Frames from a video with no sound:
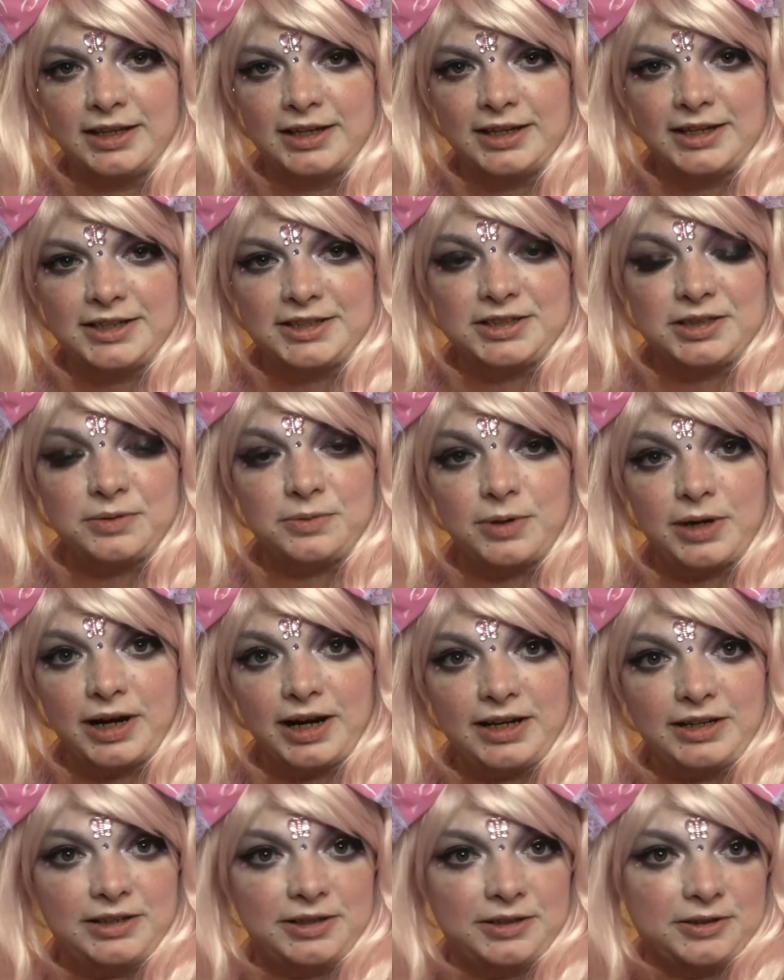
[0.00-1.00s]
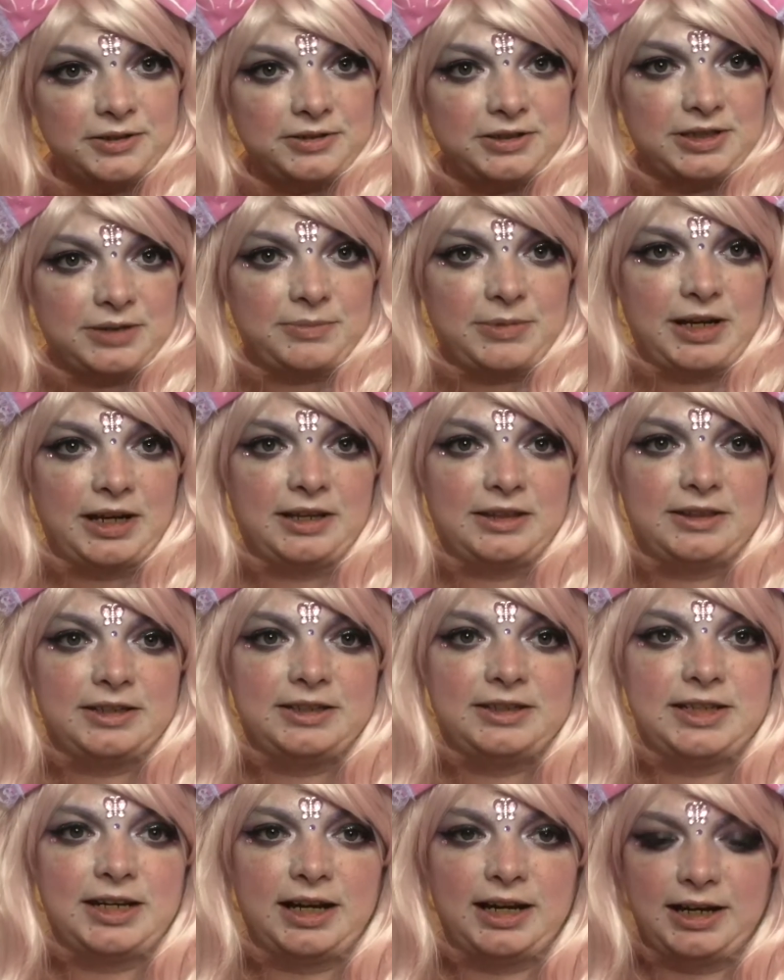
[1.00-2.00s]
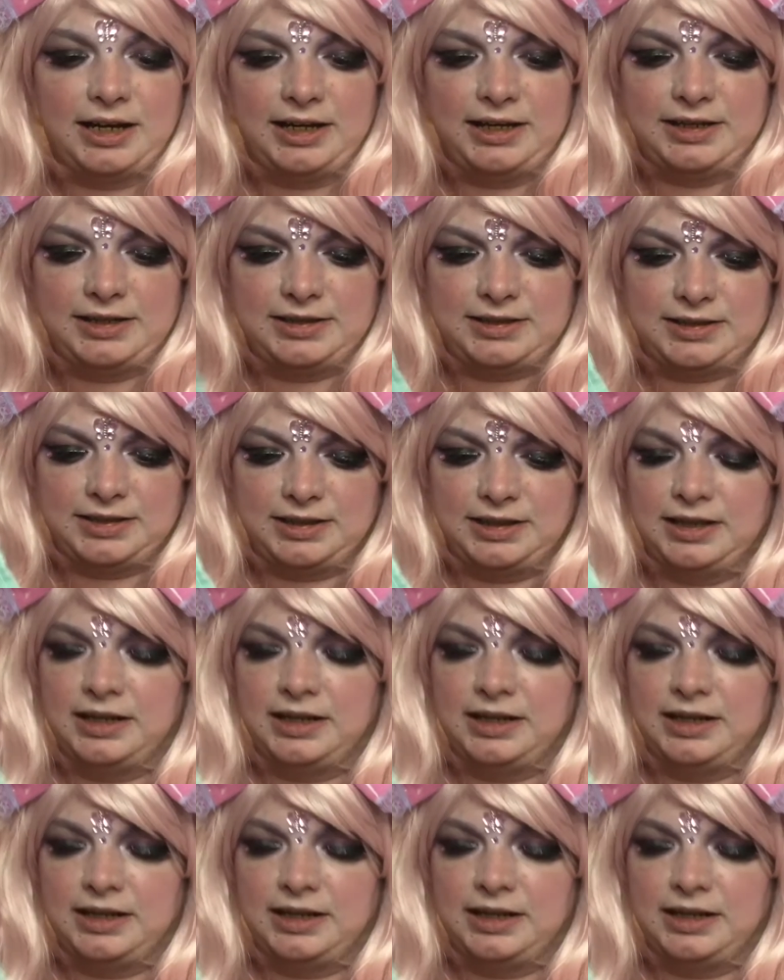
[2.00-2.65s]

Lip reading: So what I do to make the ties